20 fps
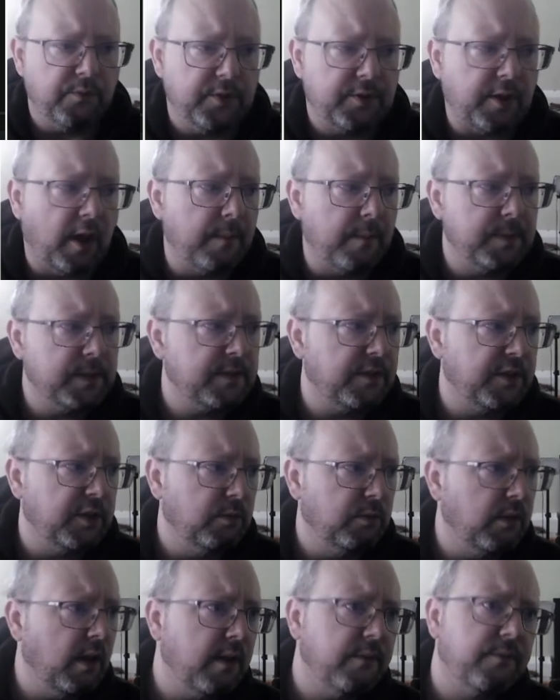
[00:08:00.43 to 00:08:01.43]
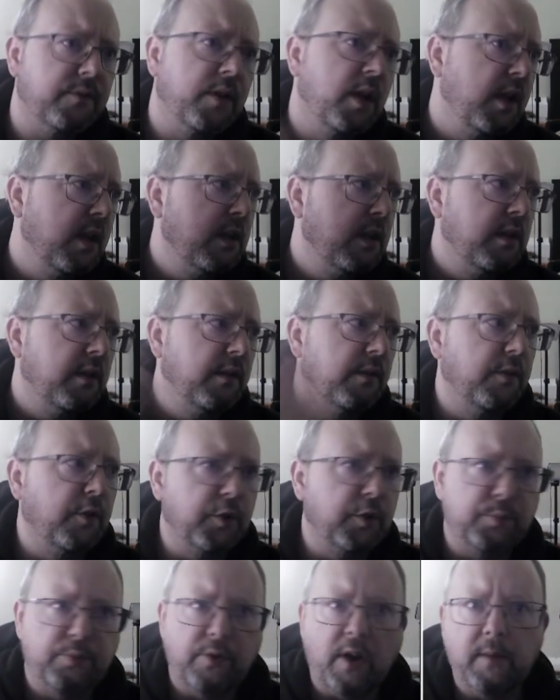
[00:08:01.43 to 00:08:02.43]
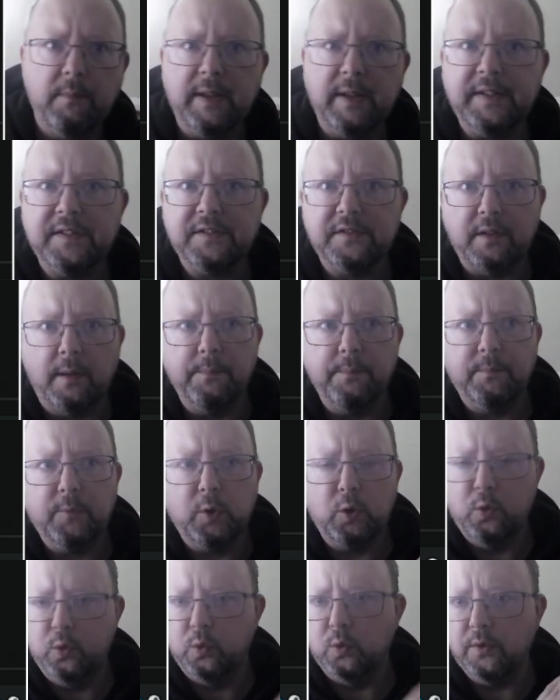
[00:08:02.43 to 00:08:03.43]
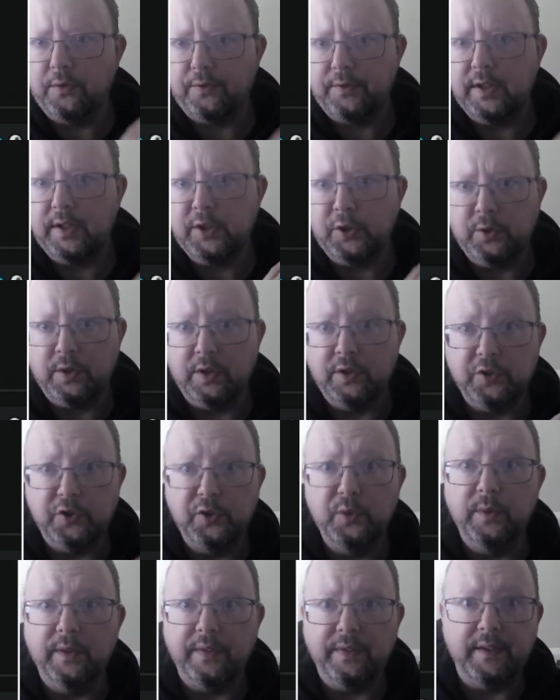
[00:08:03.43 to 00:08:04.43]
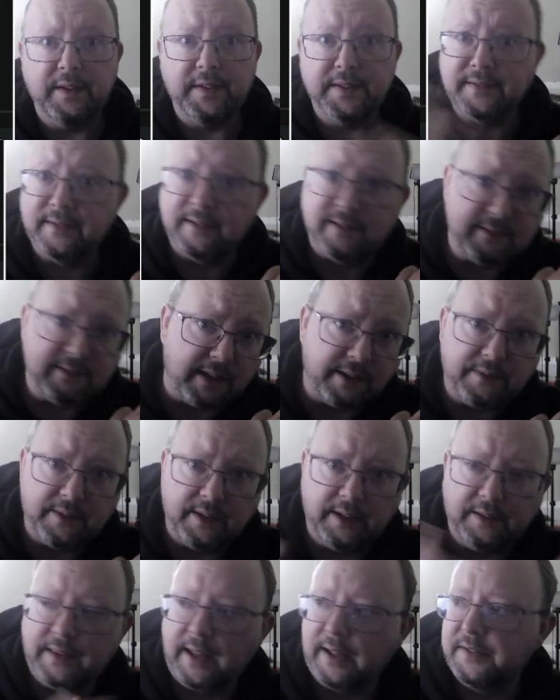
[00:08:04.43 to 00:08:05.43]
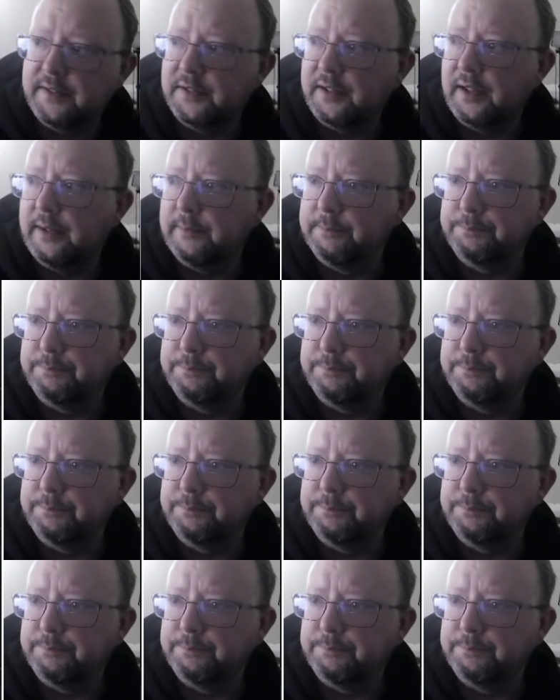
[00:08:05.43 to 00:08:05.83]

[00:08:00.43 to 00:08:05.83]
the topics that you love, there's probably some cool thing you can do with this, and I think that's